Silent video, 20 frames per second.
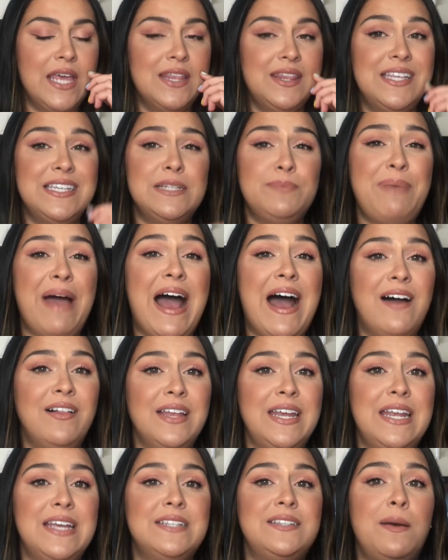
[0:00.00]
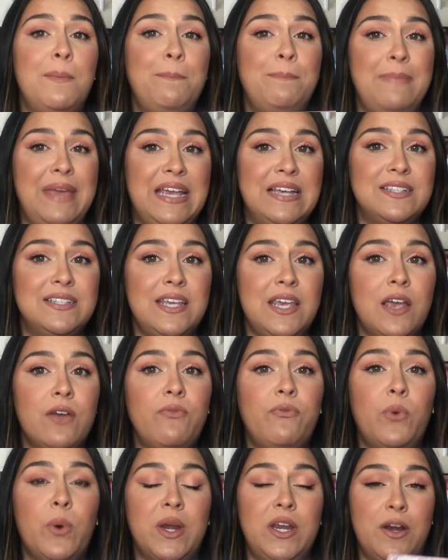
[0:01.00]
This palette is amazing
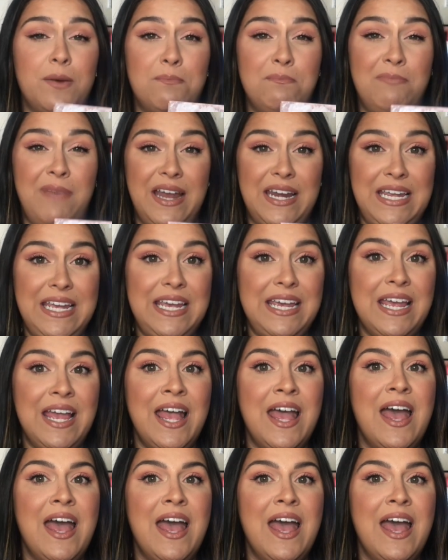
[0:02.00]
for your money.